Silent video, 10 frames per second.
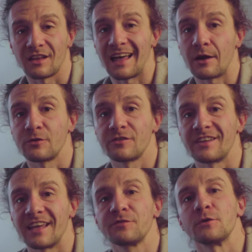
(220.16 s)
allow you
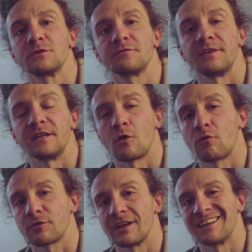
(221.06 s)
to get those feet
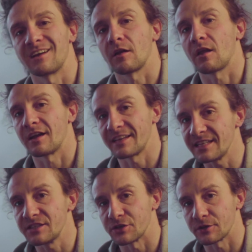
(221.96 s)
overhead a lot
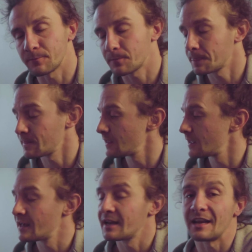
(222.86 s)
easier.
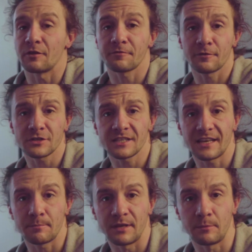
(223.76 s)
Now, the first
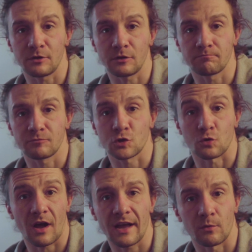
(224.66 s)
thing people
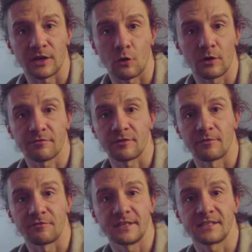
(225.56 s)
try when going from
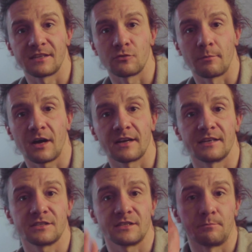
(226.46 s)
a V-sit to a Manna
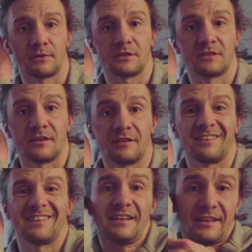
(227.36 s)
is simply to
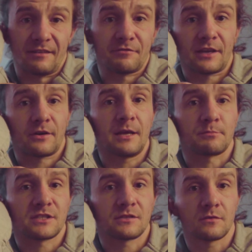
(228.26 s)
lift their
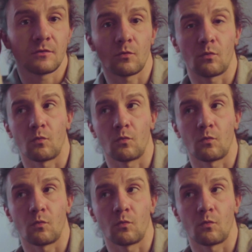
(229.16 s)
hips,